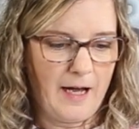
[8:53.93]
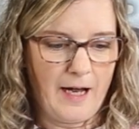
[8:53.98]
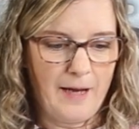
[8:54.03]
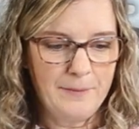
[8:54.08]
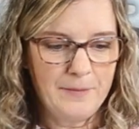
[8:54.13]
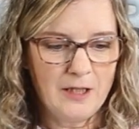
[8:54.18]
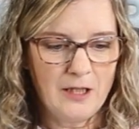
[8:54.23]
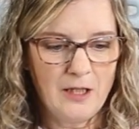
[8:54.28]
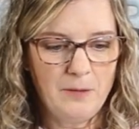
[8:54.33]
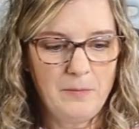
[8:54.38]

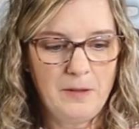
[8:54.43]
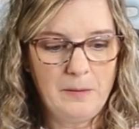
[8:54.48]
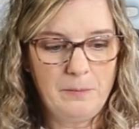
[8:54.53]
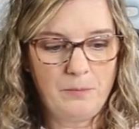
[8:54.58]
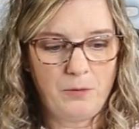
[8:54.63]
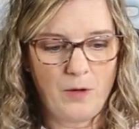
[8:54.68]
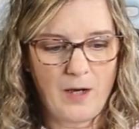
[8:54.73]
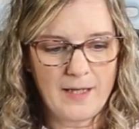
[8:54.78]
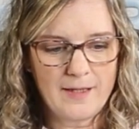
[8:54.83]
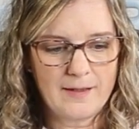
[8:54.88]
I'm going to be
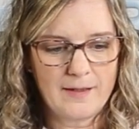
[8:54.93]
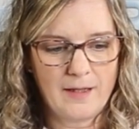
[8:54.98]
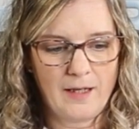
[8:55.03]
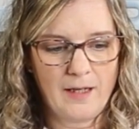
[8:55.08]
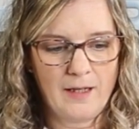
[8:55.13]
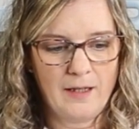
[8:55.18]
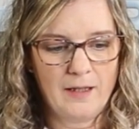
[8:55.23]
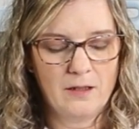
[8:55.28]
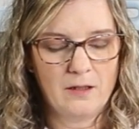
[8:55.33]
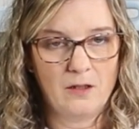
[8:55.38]

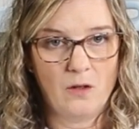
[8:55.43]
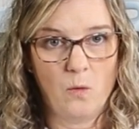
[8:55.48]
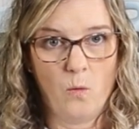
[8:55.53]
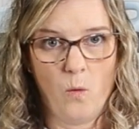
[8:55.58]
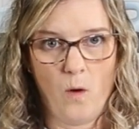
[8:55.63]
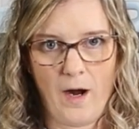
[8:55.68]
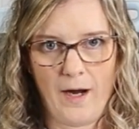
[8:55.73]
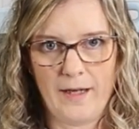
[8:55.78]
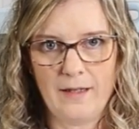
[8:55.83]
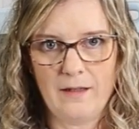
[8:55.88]
pressing the
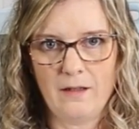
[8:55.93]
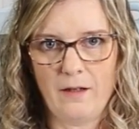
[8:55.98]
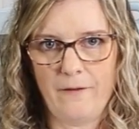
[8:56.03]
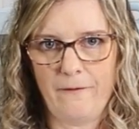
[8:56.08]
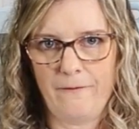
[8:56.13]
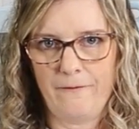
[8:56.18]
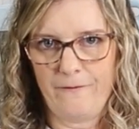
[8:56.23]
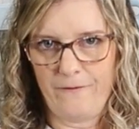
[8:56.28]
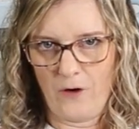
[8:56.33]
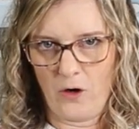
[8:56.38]
white
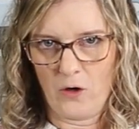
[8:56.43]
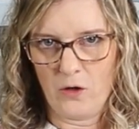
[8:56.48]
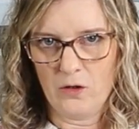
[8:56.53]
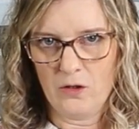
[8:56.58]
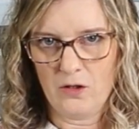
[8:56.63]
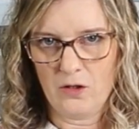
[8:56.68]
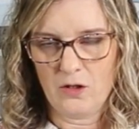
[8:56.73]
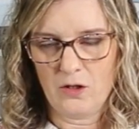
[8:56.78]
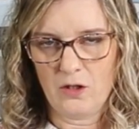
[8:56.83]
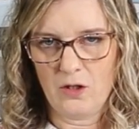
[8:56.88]

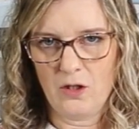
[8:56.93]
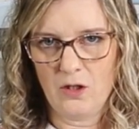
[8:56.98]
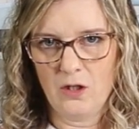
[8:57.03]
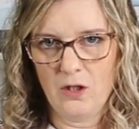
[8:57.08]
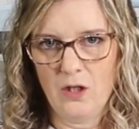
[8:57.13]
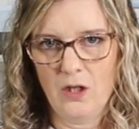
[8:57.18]
first.